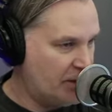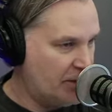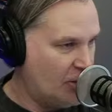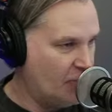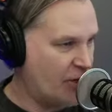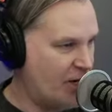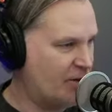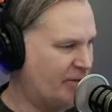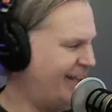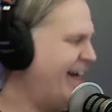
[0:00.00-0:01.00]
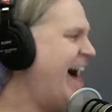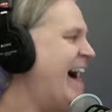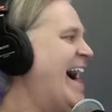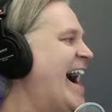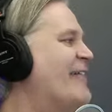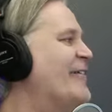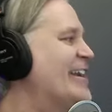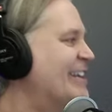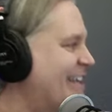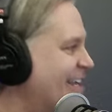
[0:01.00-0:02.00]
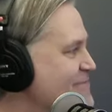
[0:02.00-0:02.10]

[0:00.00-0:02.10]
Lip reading: Over here, they're like, "What are you kidding me?